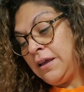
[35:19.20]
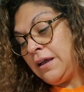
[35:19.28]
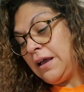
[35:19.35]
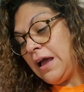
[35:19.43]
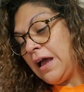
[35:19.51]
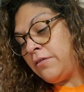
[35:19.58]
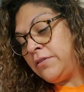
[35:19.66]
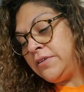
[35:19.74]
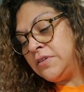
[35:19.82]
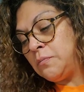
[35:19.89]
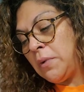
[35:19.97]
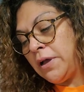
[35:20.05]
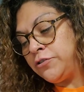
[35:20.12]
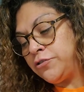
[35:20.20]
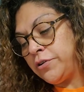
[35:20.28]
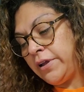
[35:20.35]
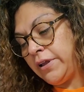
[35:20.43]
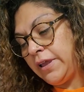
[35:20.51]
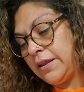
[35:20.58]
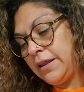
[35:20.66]
How this
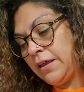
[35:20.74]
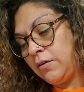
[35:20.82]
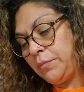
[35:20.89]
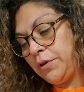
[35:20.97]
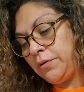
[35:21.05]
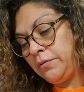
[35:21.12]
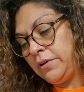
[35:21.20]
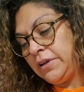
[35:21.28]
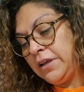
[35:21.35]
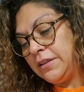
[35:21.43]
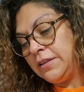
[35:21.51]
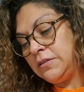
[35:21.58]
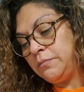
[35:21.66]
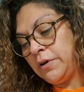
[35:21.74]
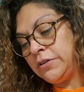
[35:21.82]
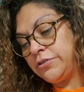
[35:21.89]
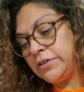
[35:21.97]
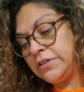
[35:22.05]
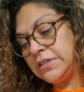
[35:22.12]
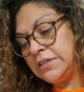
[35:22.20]
mantra can help you. This mantra
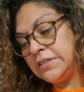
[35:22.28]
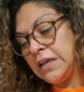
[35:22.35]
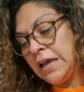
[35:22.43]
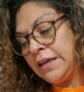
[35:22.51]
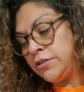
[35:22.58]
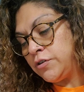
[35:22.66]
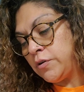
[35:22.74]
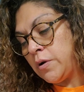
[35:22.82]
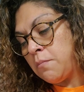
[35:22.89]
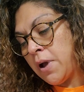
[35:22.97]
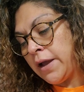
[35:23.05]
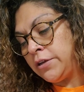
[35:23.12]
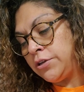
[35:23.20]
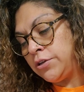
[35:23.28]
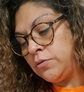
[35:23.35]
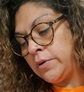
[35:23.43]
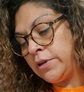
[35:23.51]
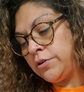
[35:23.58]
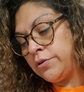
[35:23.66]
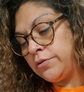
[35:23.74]
is designed to remind you
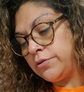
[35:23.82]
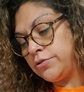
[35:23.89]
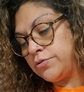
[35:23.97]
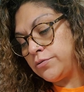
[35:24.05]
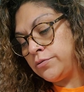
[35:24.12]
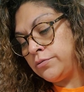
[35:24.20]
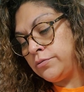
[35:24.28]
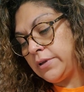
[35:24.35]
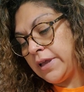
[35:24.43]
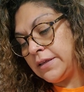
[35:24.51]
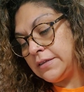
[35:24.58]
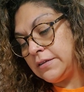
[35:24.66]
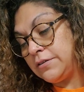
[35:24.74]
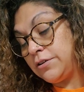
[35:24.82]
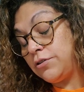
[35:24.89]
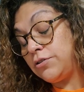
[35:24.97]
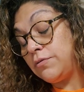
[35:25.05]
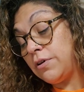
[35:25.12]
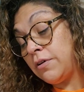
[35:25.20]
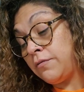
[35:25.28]
and your true
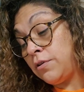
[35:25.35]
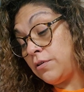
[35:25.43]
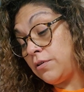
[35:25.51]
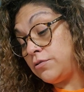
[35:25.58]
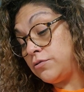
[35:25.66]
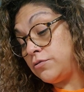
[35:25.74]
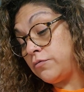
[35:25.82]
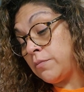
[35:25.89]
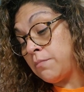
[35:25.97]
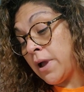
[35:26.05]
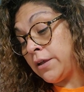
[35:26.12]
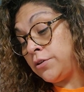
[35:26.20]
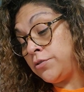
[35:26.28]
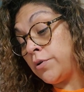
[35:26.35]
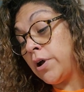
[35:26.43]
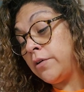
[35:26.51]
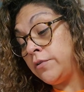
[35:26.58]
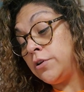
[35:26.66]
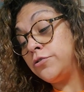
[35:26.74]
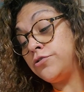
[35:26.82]
remind you of
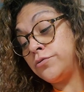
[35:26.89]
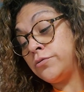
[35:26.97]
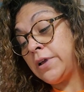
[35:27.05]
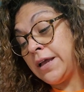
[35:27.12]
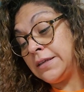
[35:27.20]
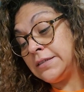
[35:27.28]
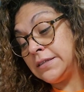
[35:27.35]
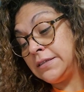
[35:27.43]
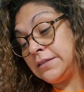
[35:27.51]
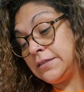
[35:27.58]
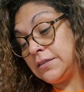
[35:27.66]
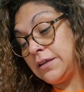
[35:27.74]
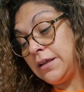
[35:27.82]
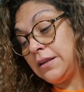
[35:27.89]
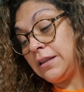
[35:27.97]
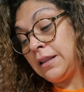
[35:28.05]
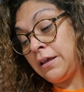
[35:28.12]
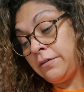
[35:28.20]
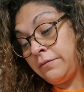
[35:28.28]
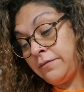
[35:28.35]
your true essence,
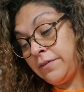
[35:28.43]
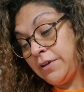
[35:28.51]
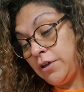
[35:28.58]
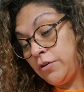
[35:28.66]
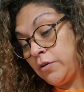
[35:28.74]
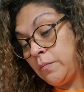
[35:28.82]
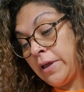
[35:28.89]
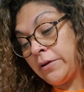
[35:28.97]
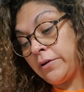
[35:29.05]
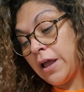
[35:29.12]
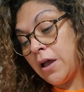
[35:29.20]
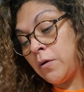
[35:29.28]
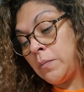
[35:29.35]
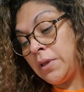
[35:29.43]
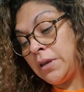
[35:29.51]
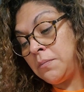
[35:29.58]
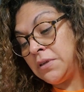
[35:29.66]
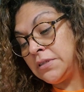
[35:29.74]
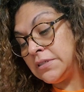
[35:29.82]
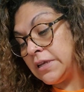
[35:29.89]
love. No matter how many
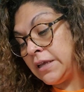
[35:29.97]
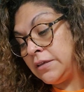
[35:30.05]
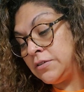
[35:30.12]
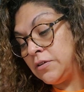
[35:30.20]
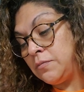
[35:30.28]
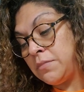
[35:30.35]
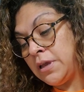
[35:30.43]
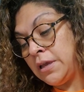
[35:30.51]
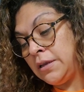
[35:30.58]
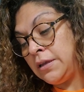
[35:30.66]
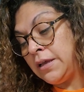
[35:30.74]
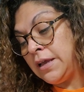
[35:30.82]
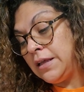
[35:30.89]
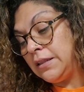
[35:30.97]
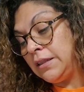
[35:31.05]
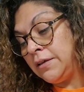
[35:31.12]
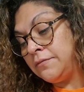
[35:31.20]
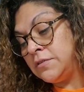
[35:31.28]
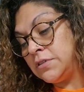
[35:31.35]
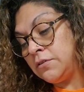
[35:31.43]
mistakes you made,
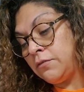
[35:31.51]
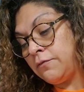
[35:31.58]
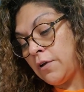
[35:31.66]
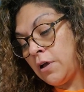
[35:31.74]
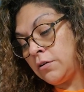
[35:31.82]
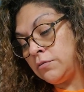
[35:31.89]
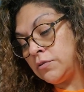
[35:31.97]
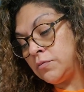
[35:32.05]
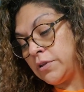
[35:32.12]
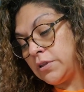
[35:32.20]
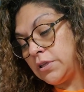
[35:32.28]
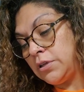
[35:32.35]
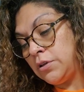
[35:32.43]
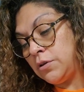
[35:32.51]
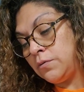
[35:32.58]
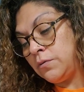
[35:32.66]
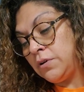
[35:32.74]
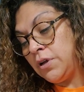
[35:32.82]
love still follows within you.